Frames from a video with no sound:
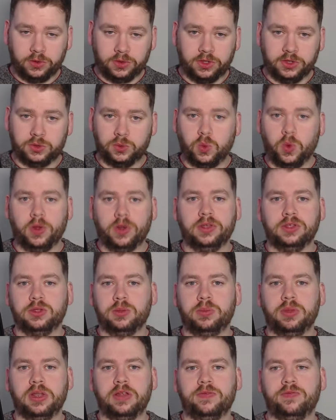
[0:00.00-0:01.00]
This one is a
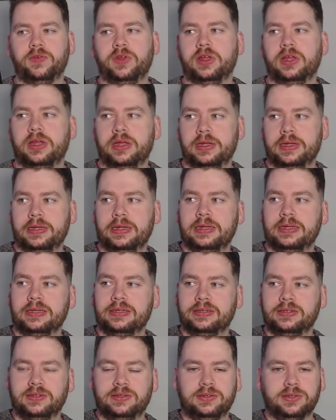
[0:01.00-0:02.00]
bit of
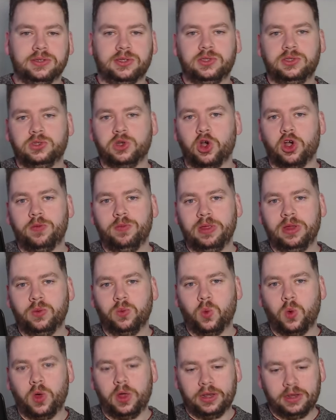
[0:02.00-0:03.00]
a
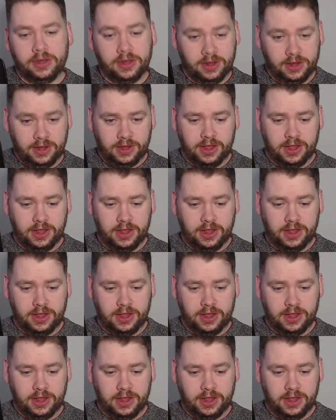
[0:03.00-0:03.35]
disturbing one.